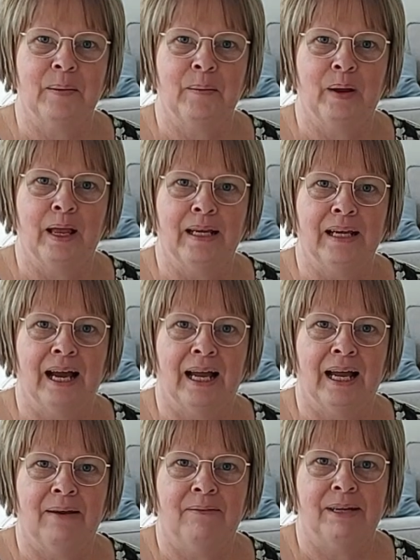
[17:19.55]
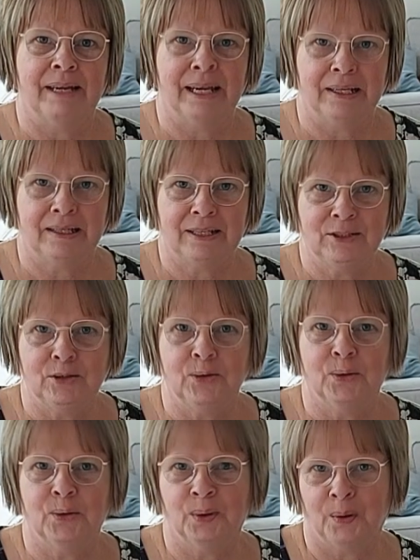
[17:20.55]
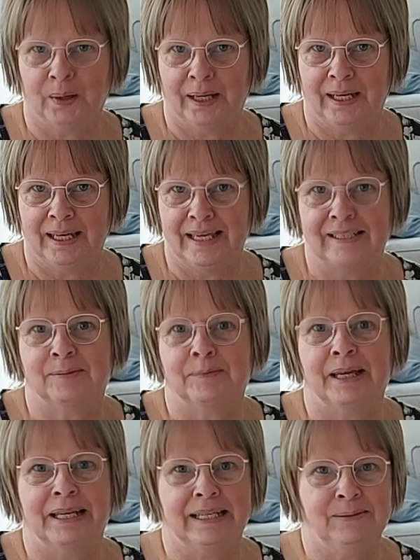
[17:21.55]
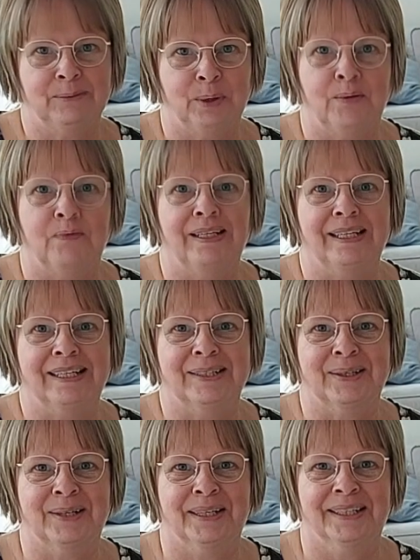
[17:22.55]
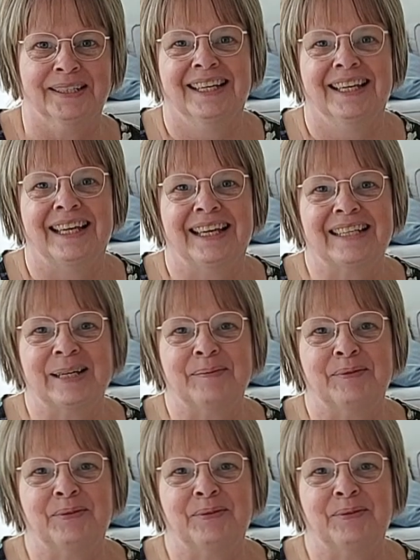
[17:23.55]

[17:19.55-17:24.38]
when I have nothing to do all day except edit one video, except